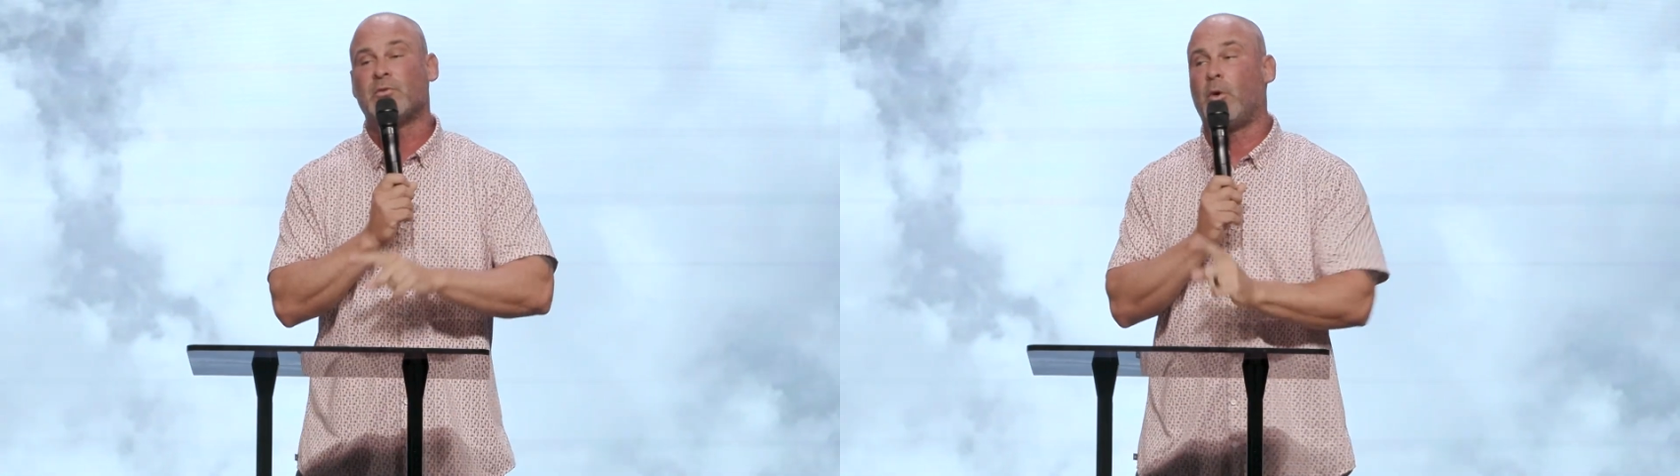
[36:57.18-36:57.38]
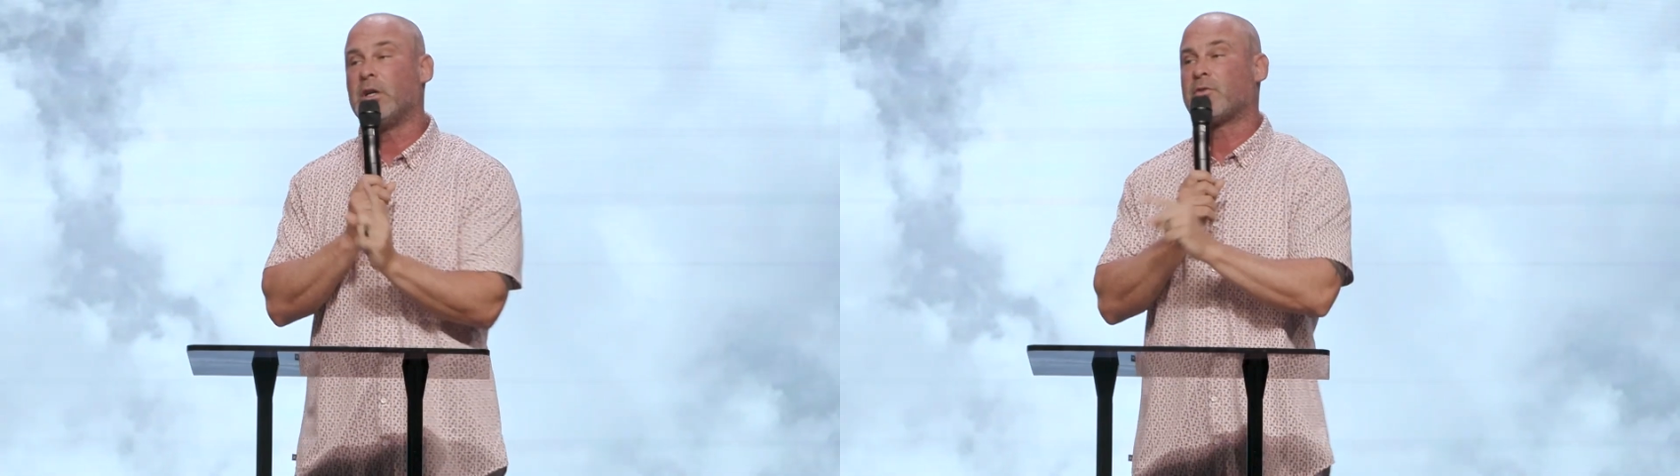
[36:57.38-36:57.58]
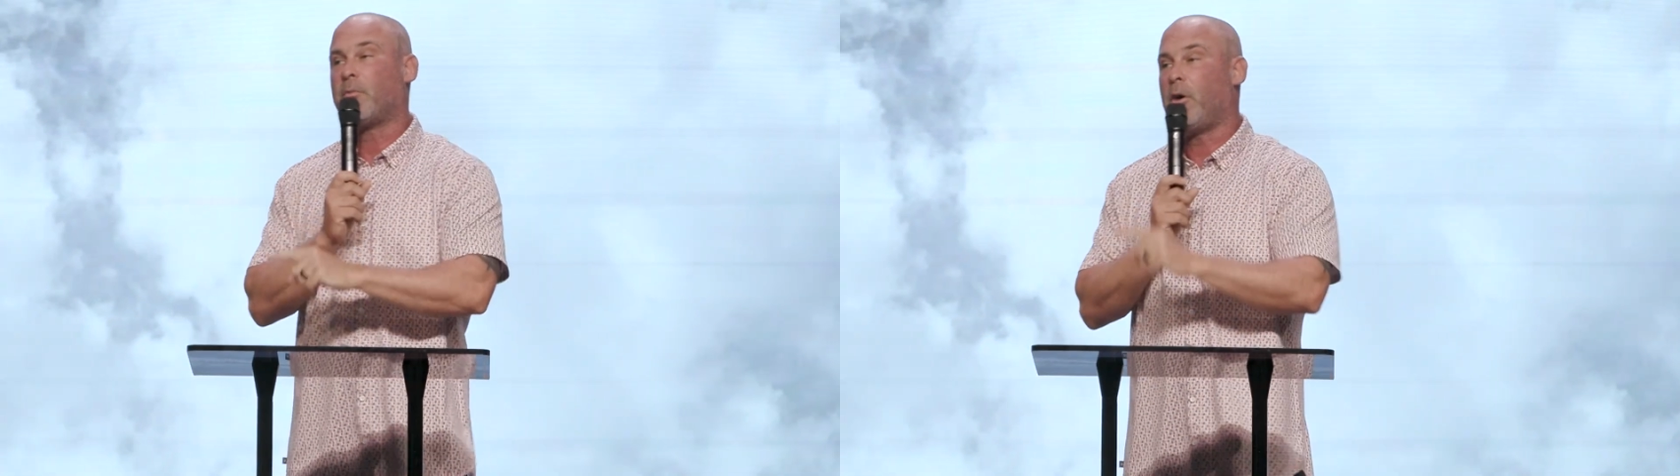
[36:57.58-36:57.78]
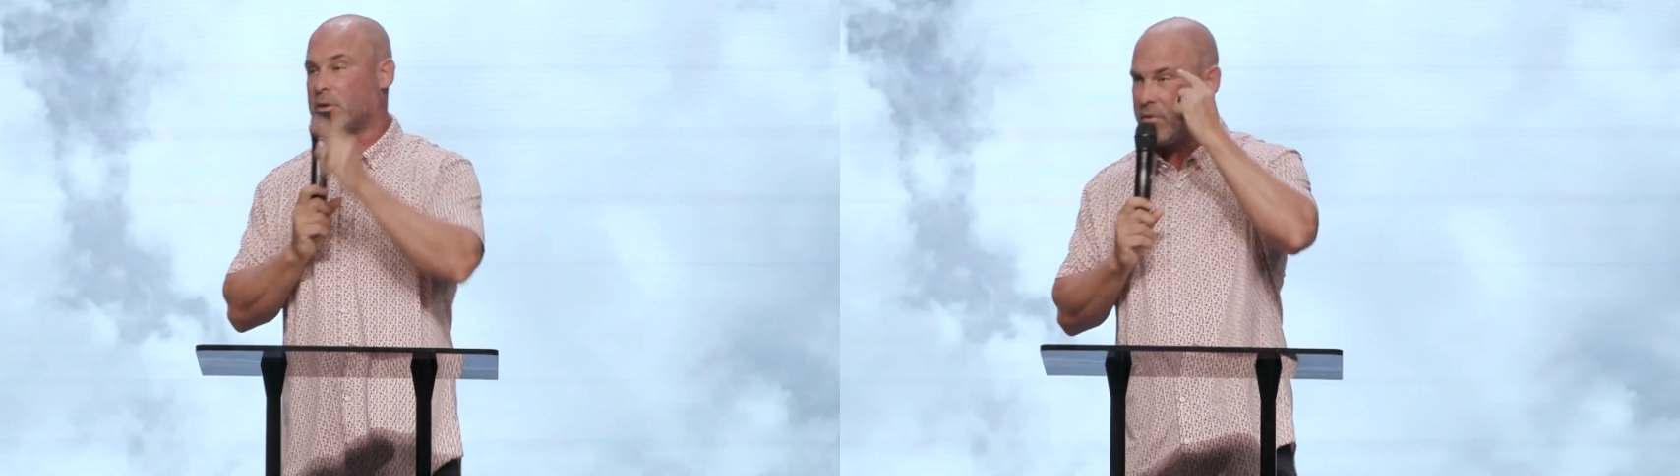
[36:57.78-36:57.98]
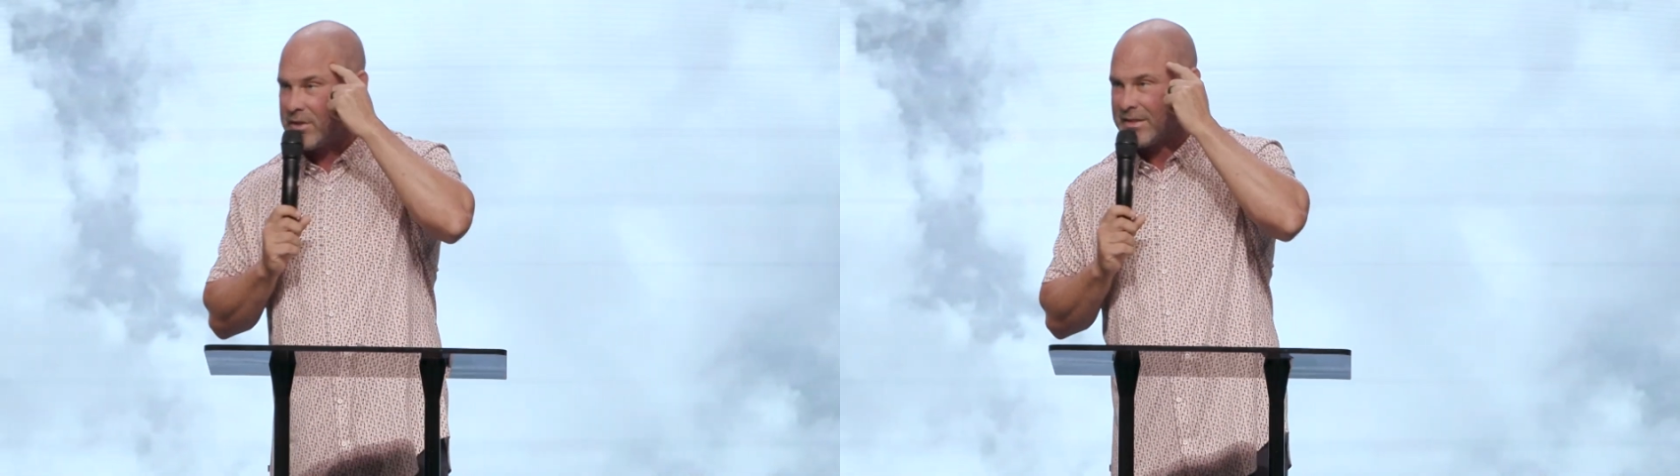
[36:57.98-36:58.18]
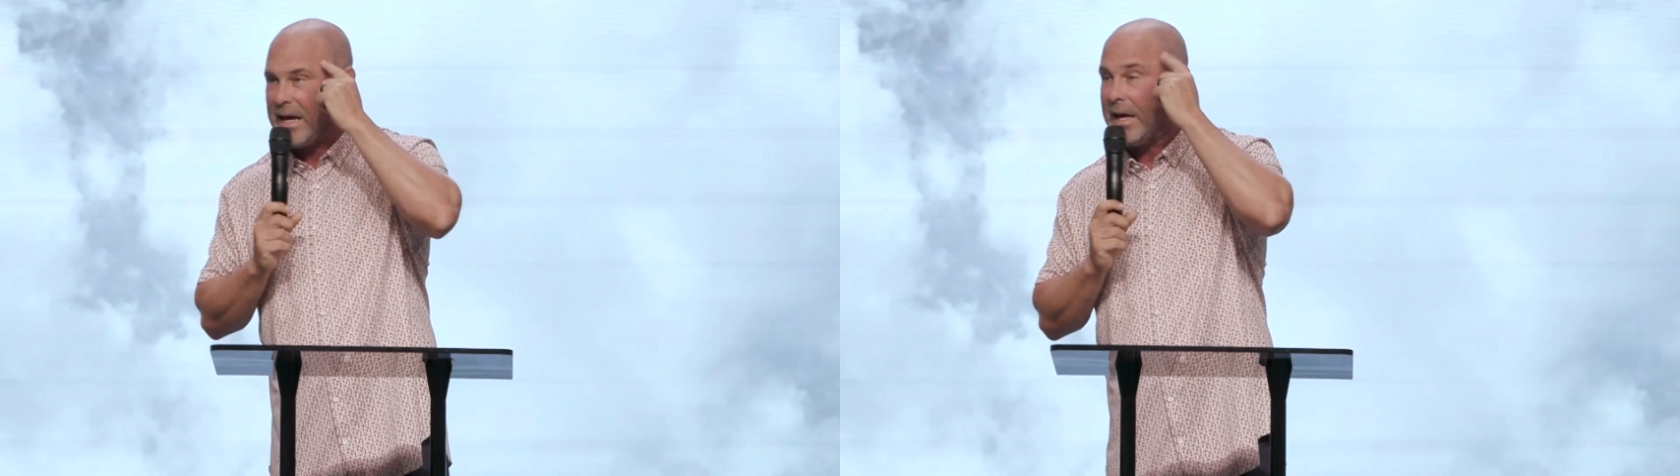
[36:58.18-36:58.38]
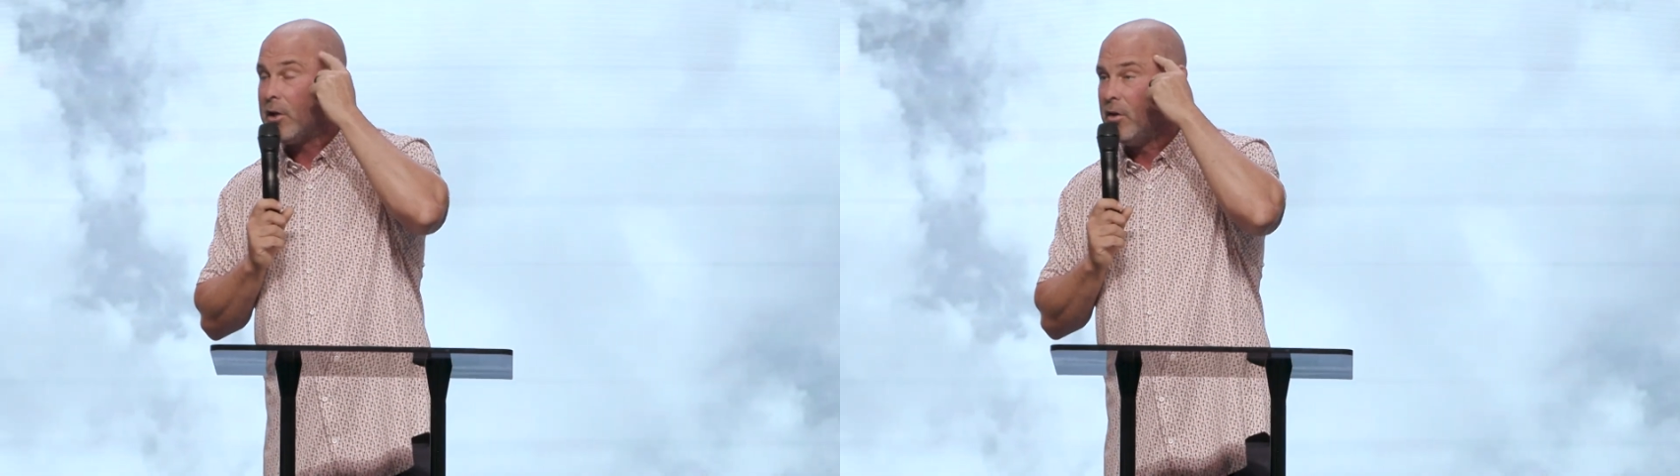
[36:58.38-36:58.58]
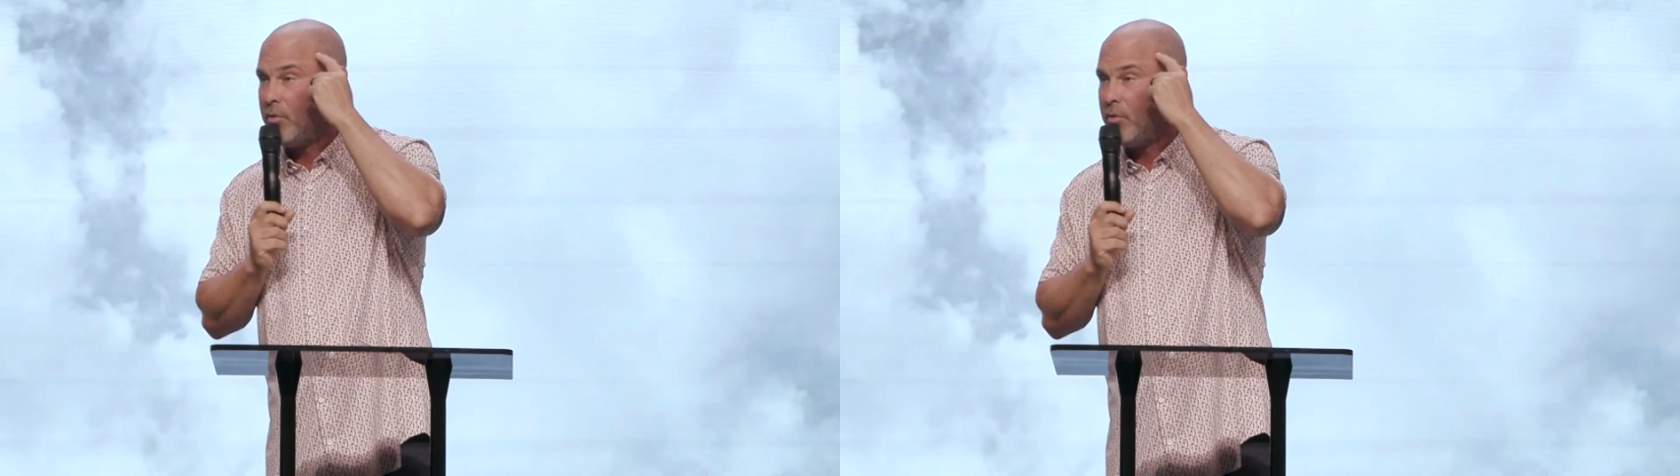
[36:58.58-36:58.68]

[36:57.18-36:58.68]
voice for most of us is that inner